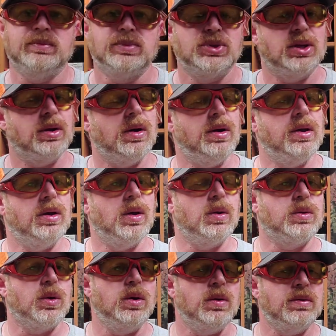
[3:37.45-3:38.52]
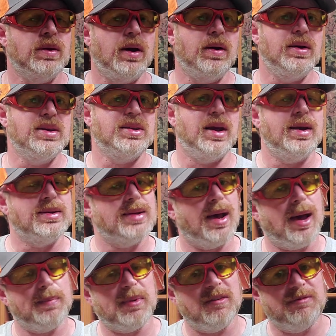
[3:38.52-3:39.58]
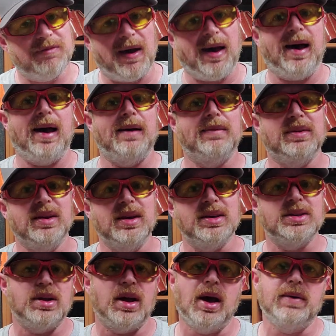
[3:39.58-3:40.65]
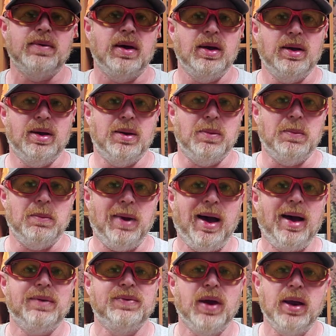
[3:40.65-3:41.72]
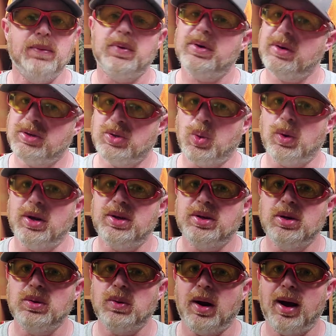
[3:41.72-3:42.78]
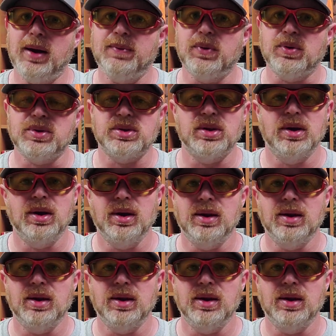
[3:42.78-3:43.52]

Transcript: So there you go, crew. There is a top five list of my favorite 22 rifles.